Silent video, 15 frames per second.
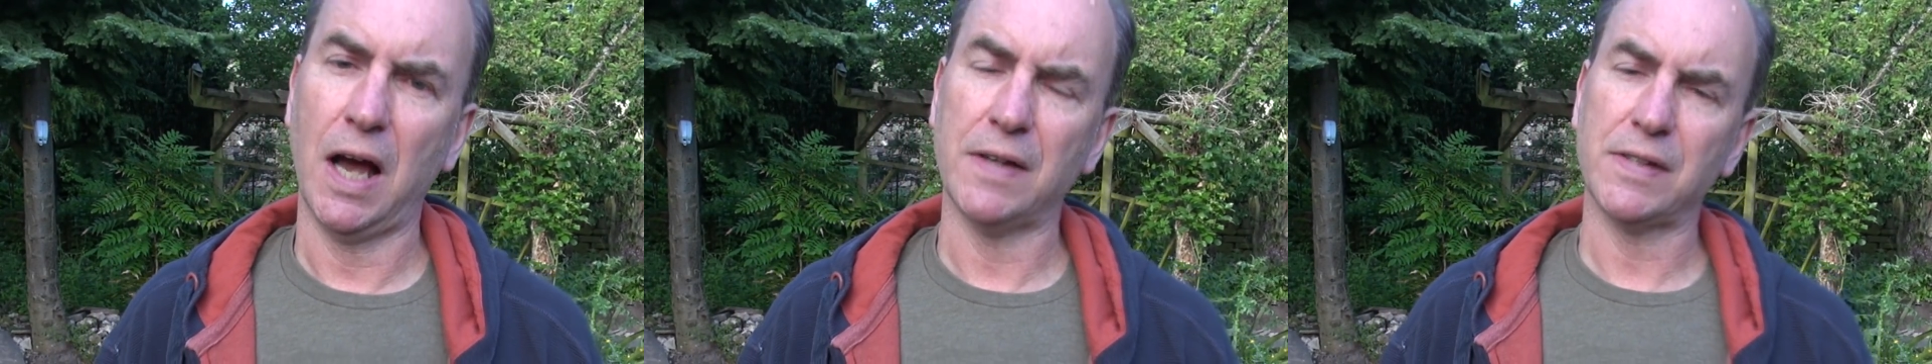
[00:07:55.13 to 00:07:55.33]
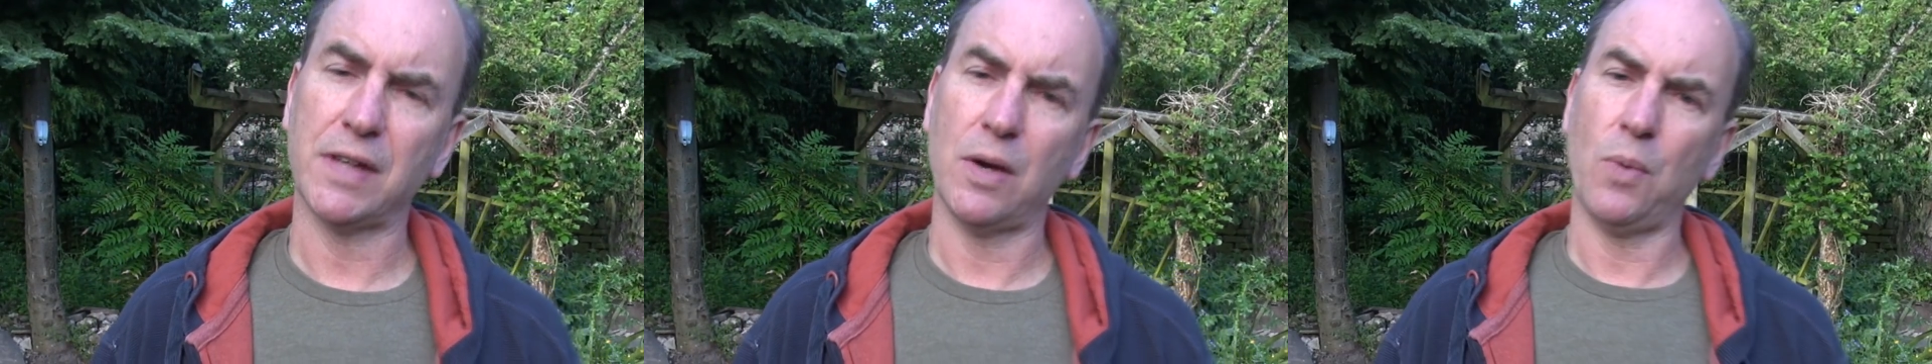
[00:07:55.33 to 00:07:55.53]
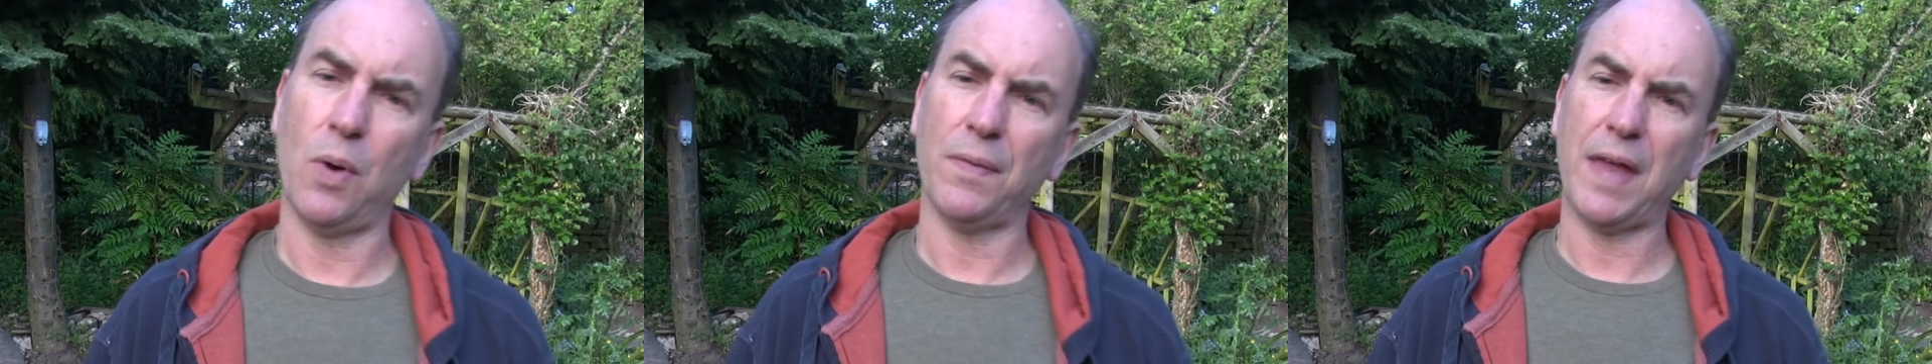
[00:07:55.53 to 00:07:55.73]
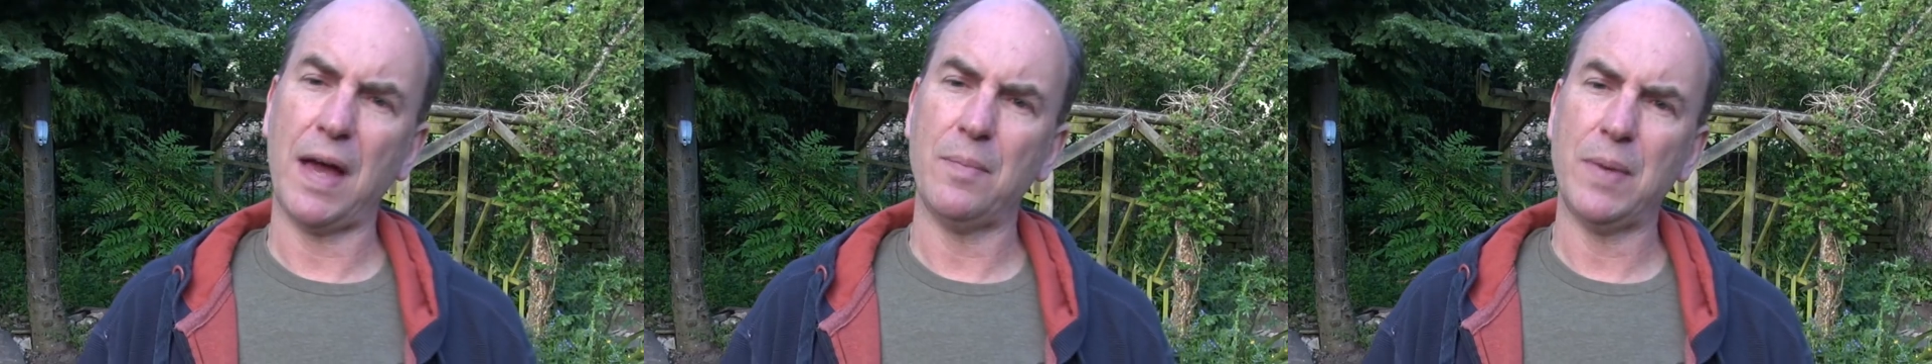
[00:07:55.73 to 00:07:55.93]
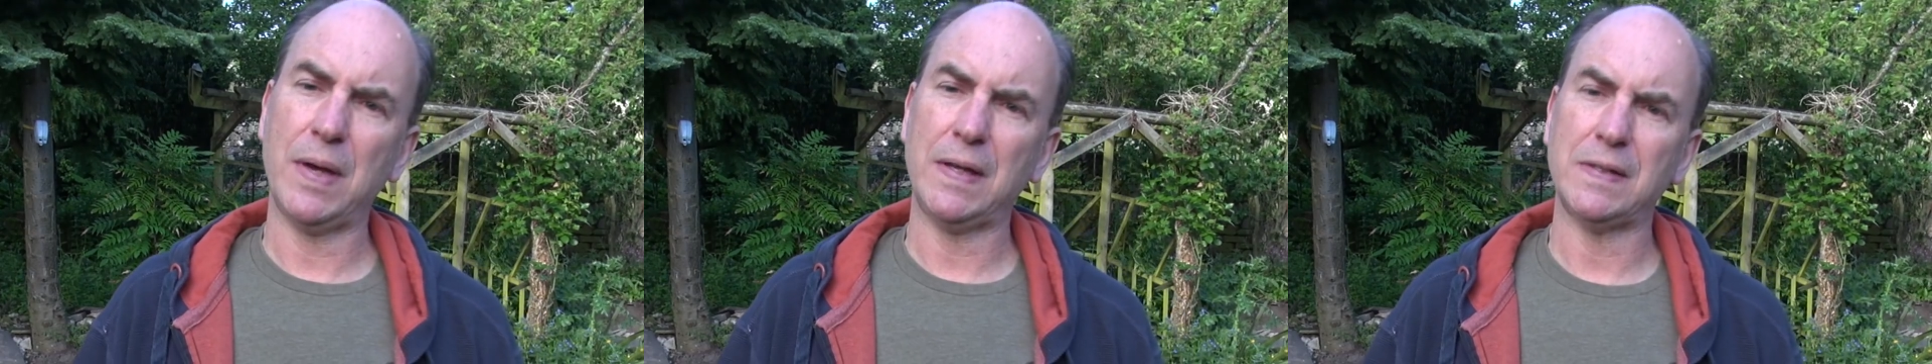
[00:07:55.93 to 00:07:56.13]
And so what
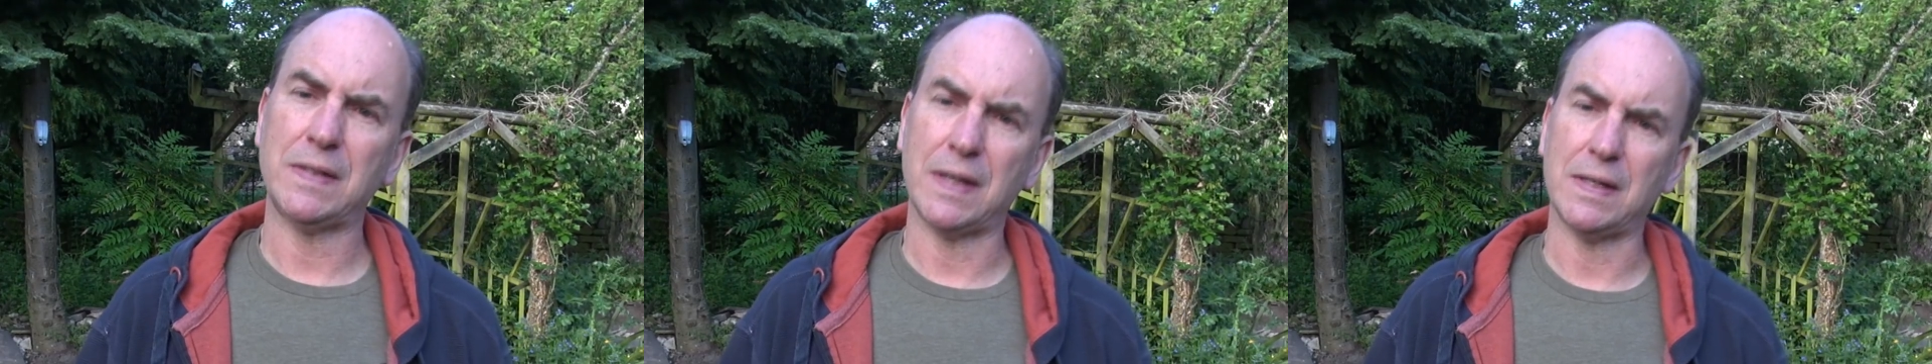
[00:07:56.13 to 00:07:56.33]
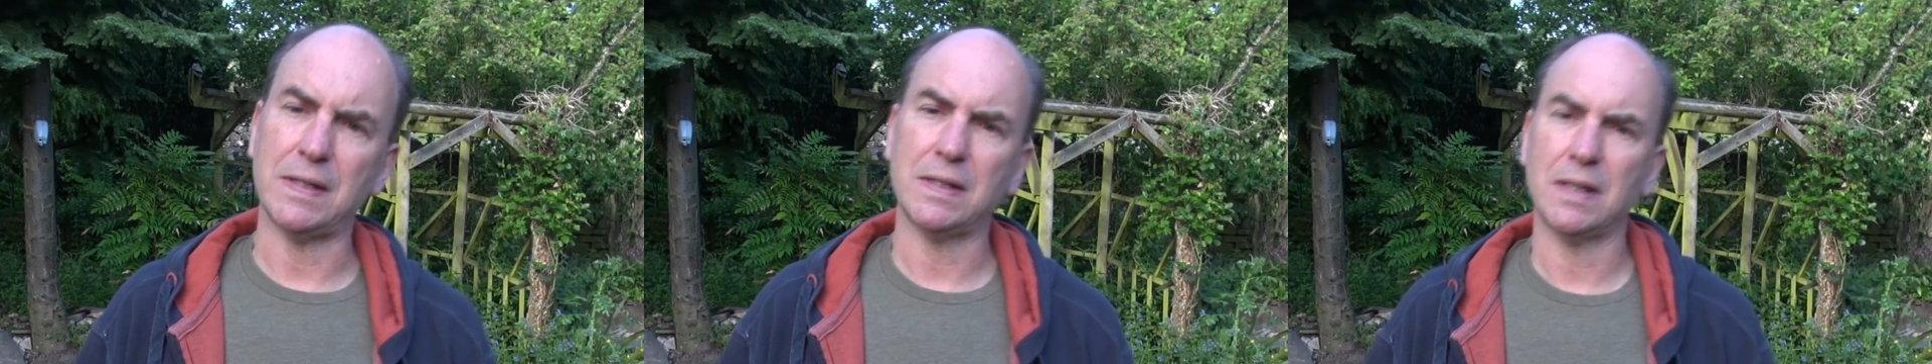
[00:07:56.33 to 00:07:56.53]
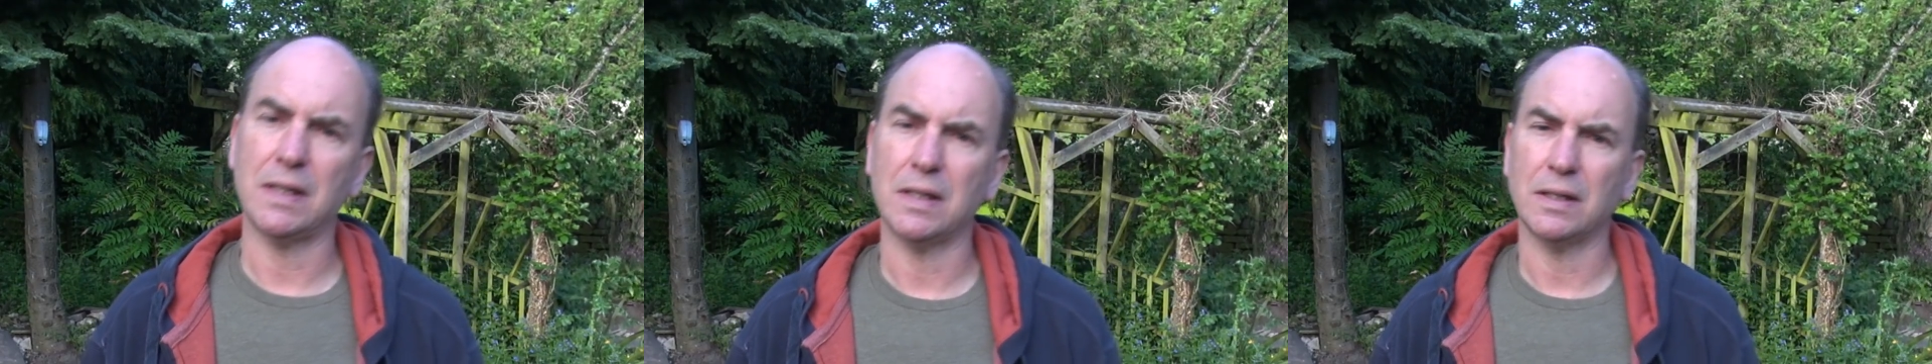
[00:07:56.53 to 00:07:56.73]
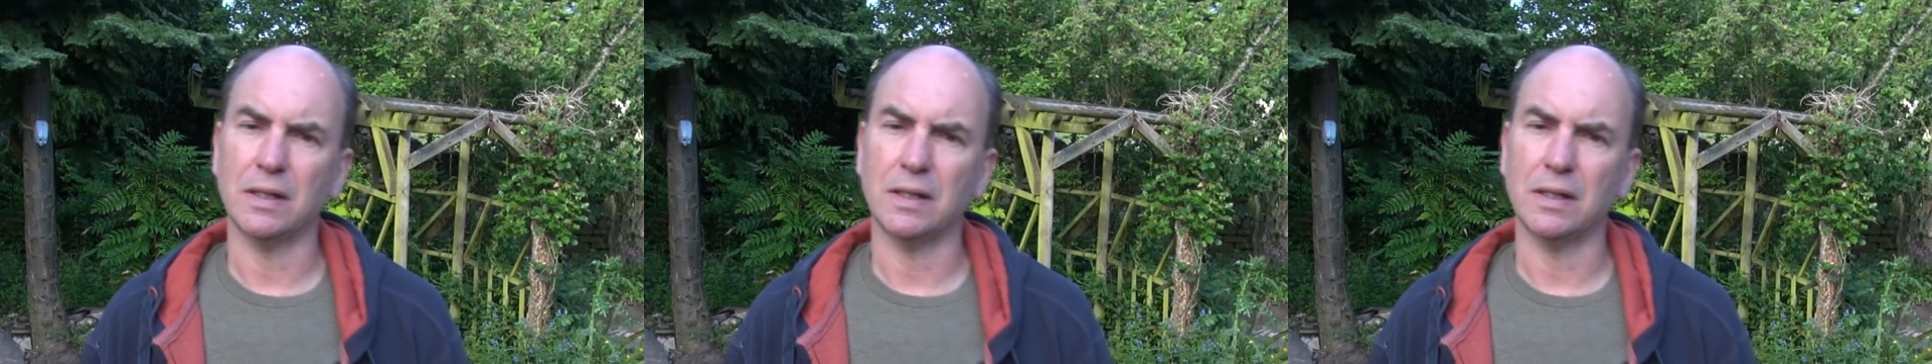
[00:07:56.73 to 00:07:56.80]
that means is